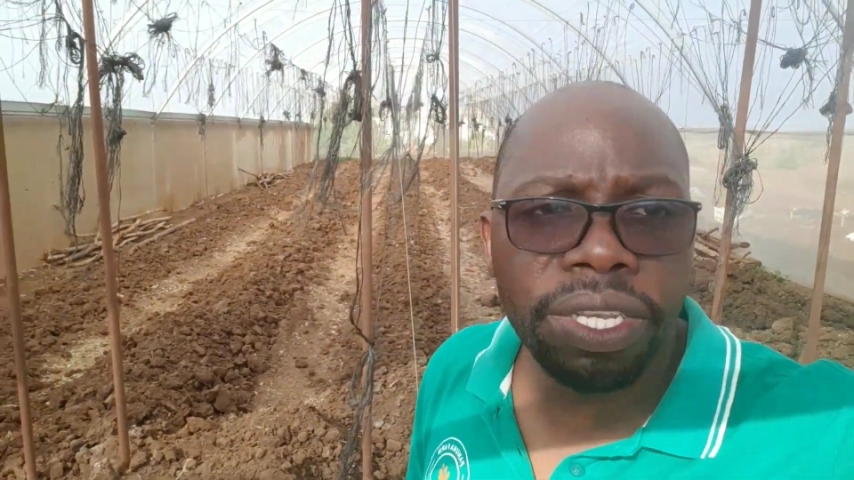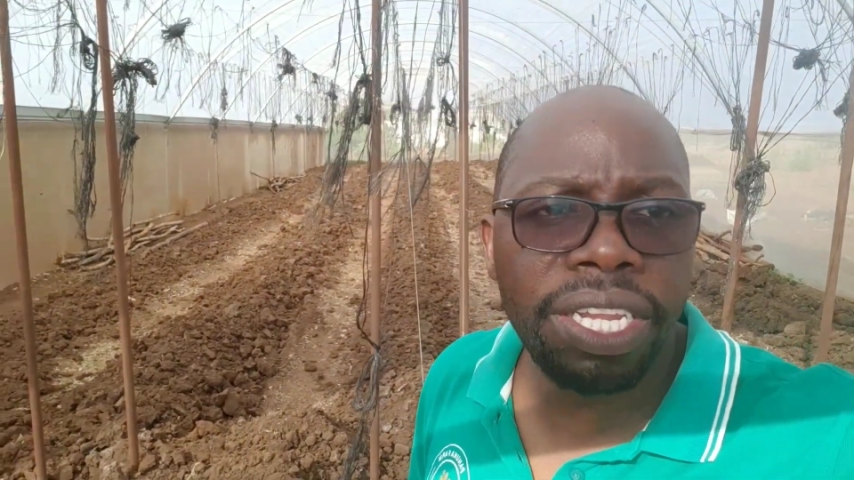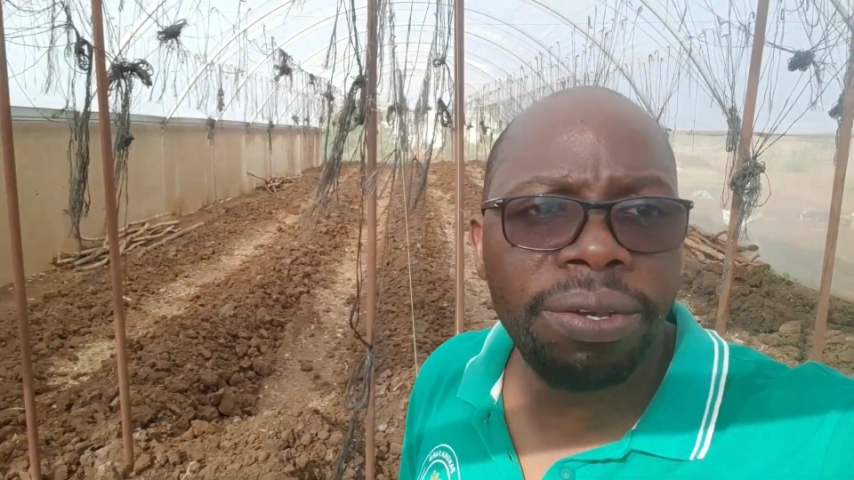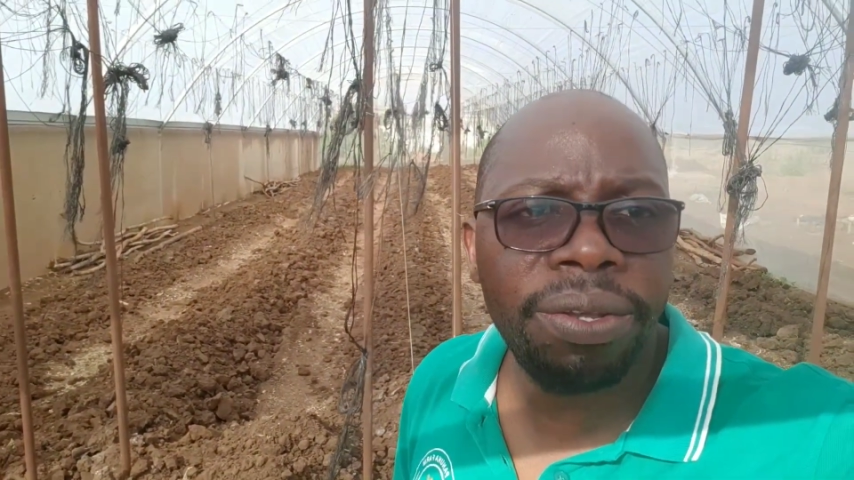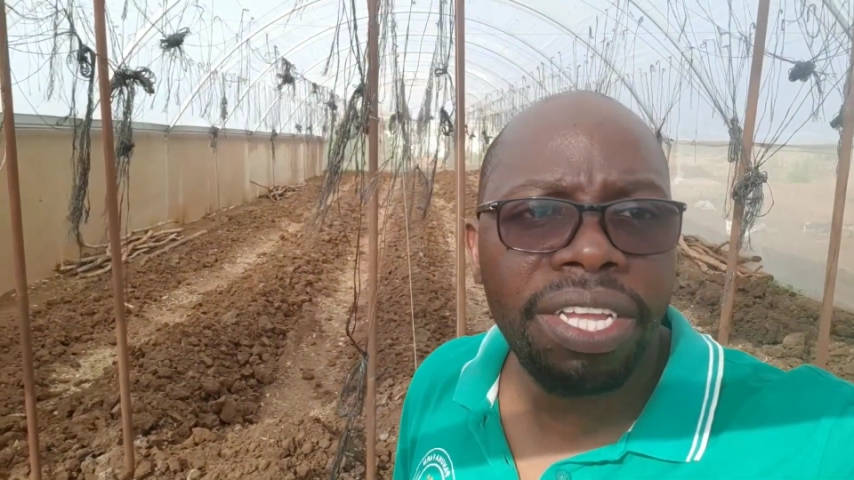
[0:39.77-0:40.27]

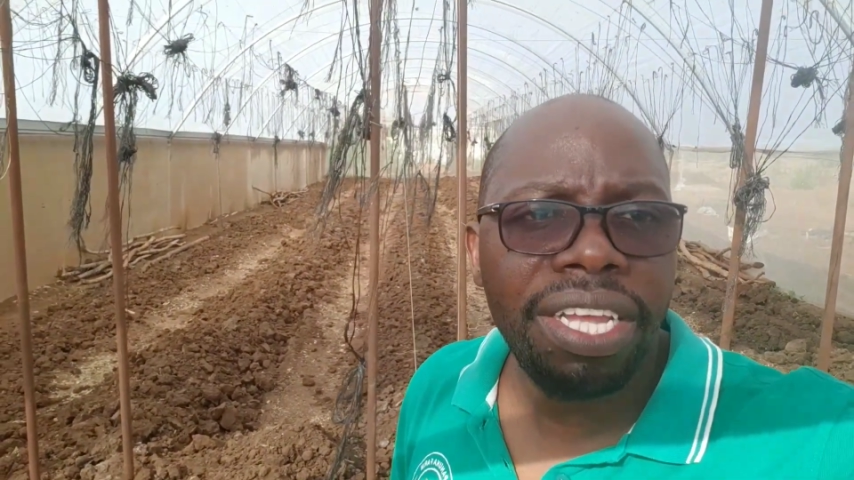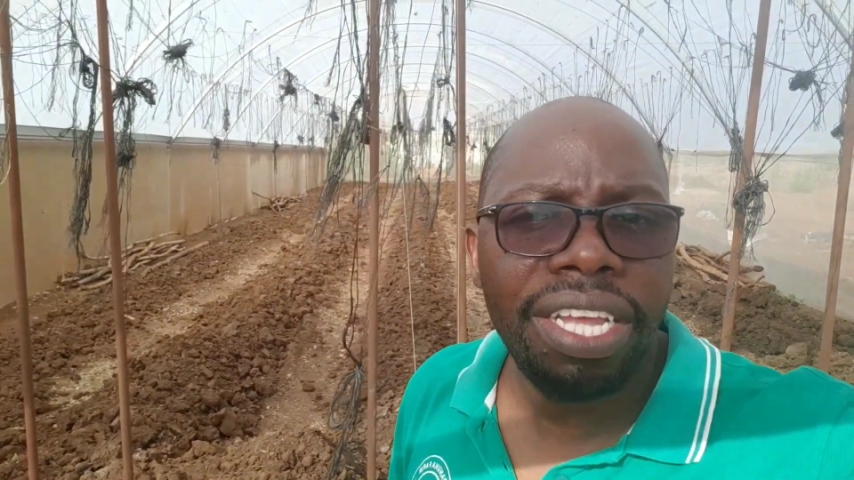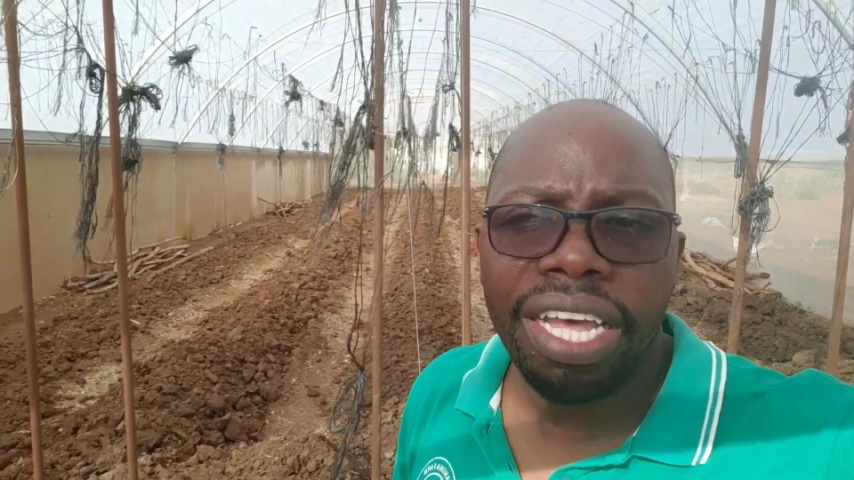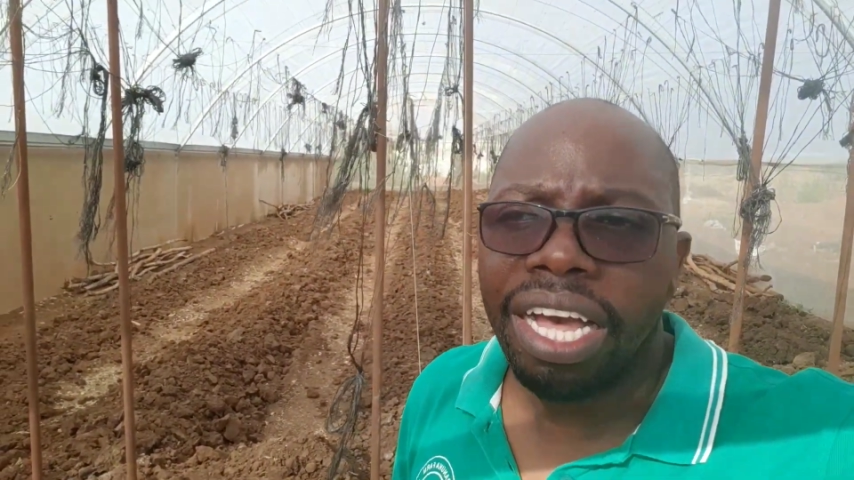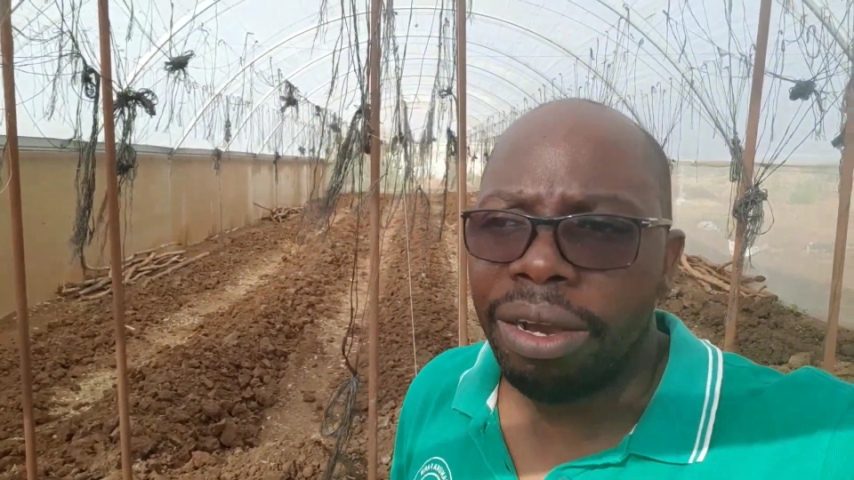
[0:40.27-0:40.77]
channel
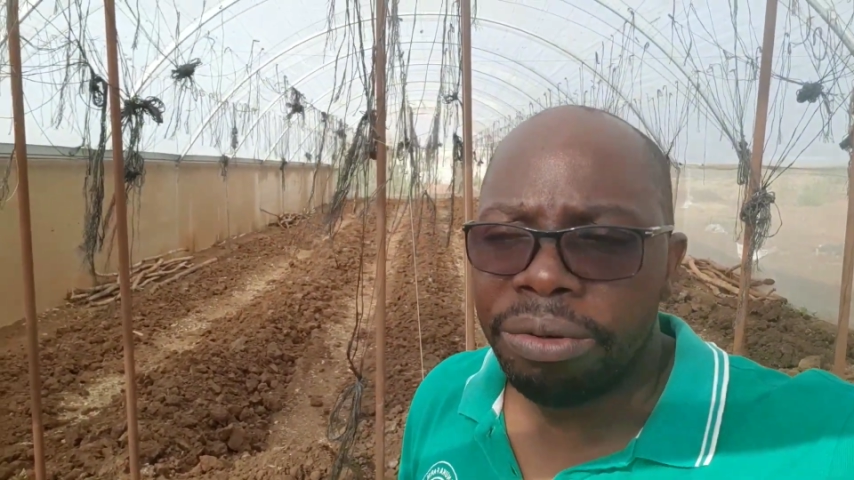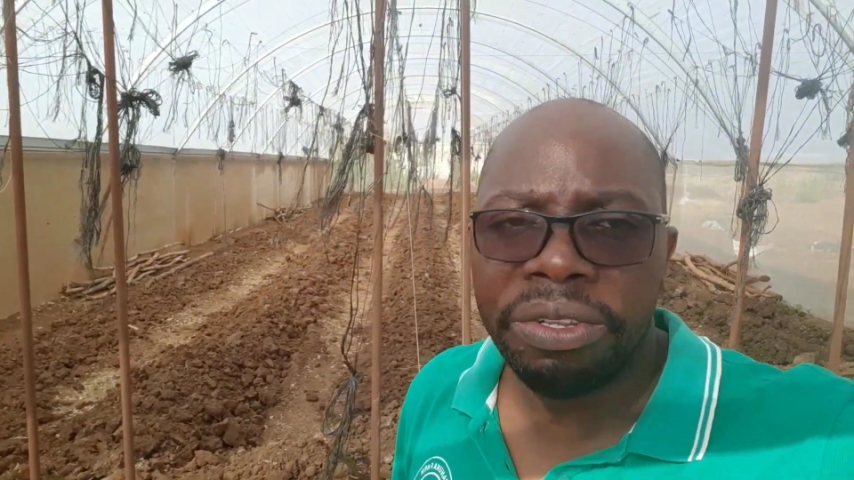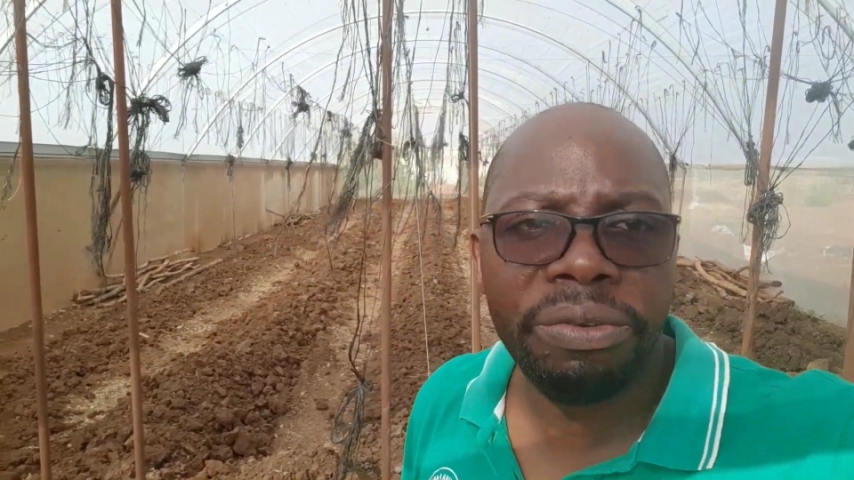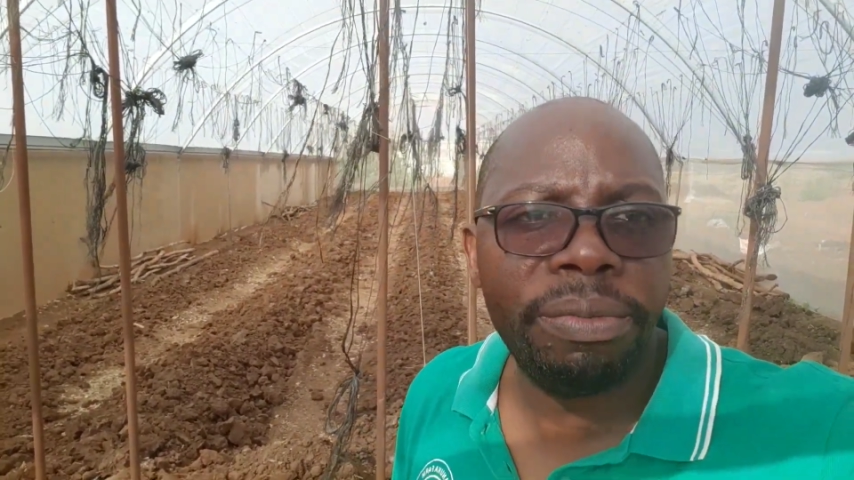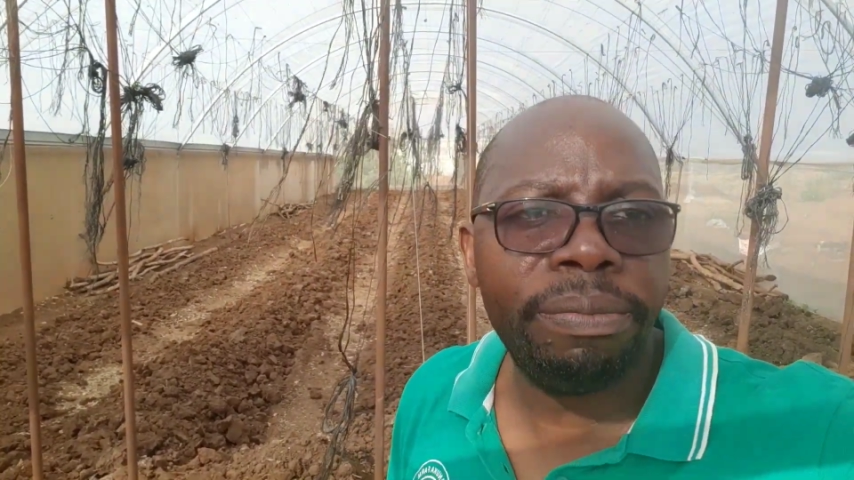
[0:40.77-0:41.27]
uh,
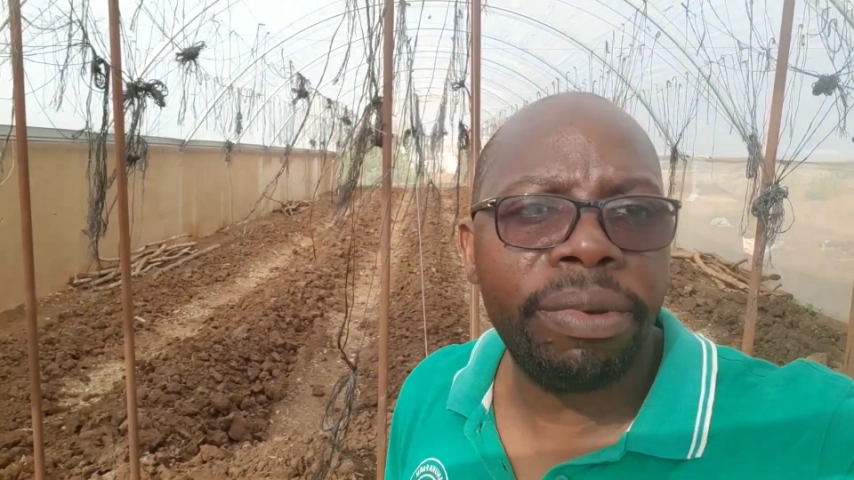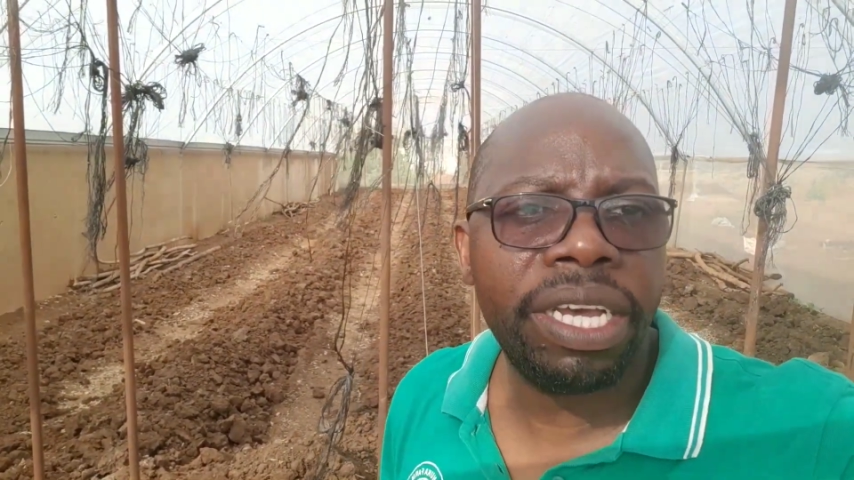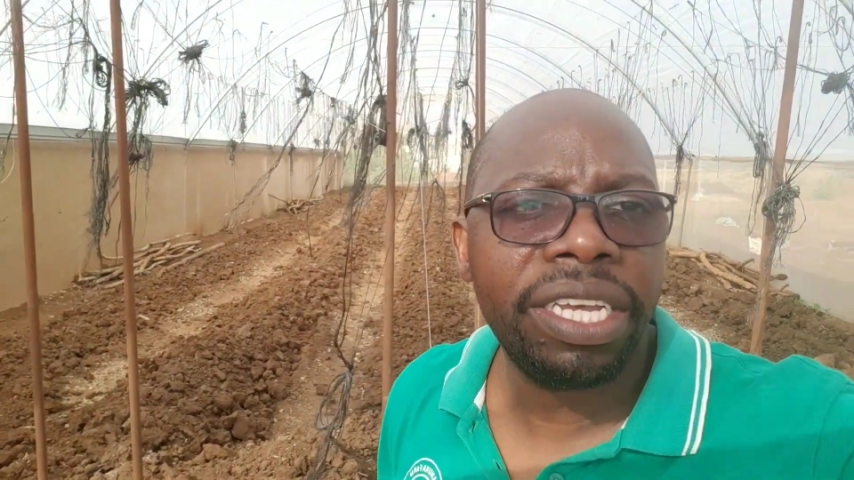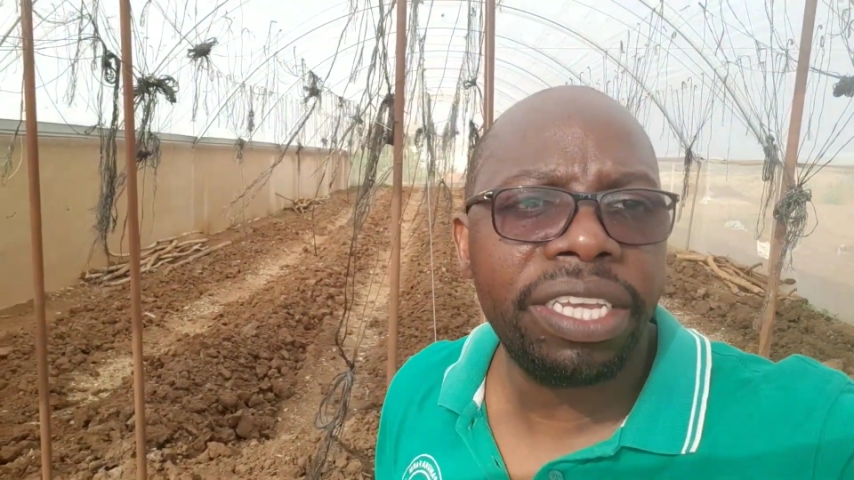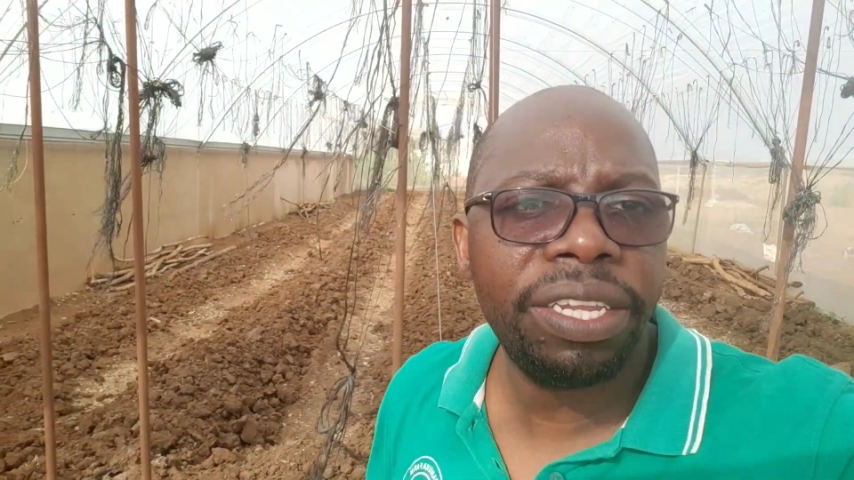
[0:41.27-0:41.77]
always remember